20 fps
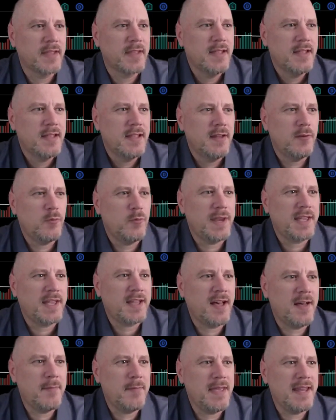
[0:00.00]
And we
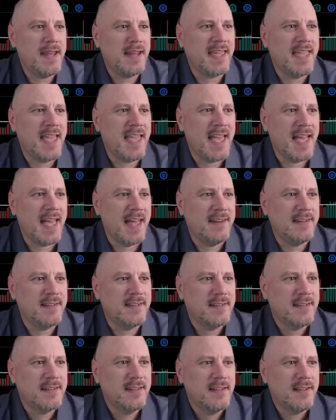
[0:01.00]
come in again
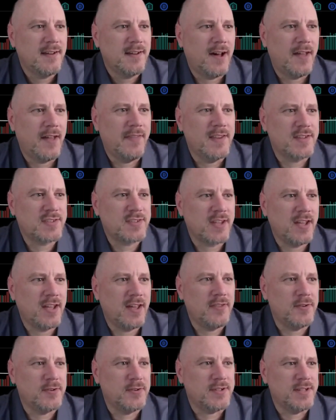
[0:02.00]
on this
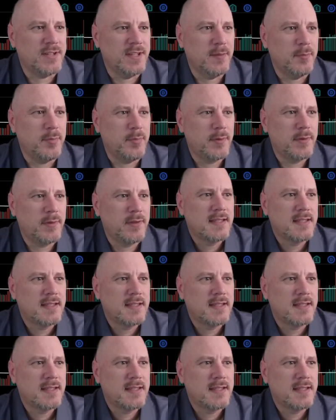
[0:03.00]
other dip,